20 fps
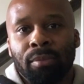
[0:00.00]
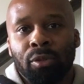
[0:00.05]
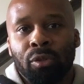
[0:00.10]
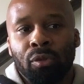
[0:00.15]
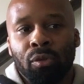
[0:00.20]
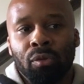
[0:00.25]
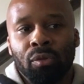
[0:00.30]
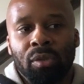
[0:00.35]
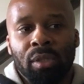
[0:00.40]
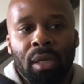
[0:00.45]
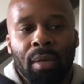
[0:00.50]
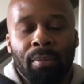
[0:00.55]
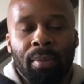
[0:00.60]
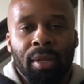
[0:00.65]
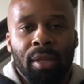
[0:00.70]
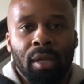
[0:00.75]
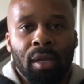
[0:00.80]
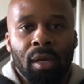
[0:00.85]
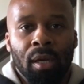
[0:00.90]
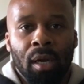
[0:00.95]
do some
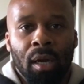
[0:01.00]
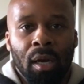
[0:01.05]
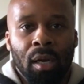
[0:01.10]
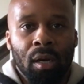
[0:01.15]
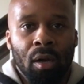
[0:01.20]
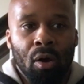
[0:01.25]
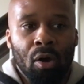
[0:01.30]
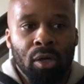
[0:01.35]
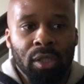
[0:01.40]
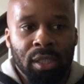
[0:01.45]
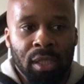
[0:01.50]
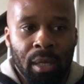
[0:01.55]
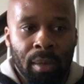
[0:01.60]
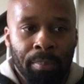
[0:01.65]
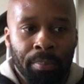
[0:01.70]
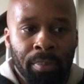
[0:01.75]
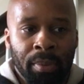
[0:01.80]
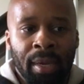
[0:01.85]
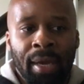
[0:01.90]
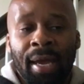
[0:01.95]
of the long
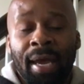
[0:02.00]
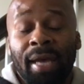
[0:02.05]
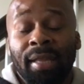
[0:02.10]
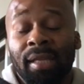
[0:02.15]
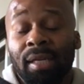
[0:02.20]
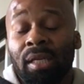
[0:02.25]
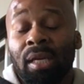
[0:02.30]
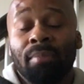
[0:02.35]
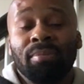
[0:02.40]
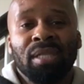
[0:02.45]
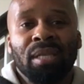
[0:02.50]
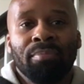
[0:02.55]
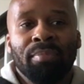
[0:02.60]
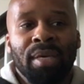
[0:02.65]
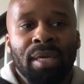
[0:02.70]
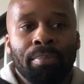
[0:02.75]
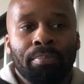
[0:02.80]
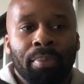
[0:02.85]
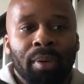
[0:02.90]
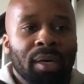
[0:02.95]
jump at the Clemson
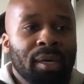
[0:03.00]
meet,